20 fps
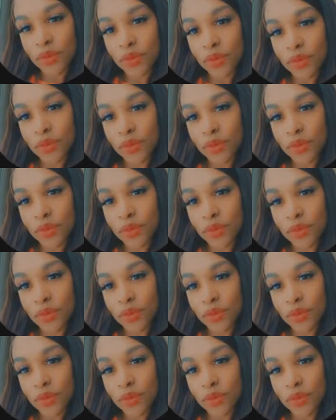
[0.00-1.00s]

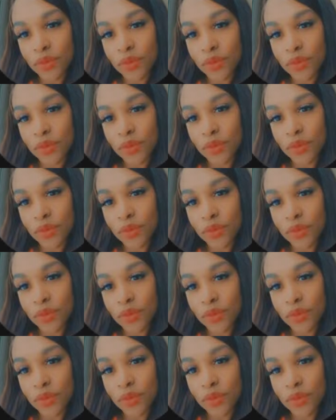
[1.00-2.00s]

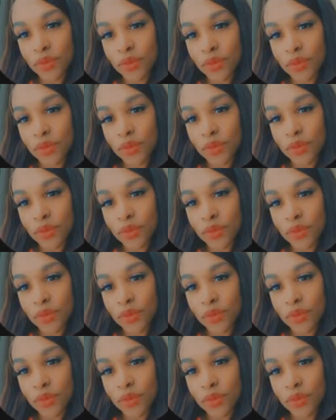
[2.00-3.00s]

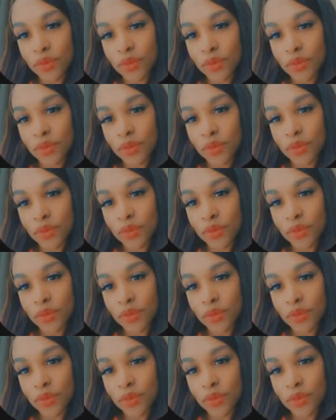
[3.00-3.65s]
[no speech]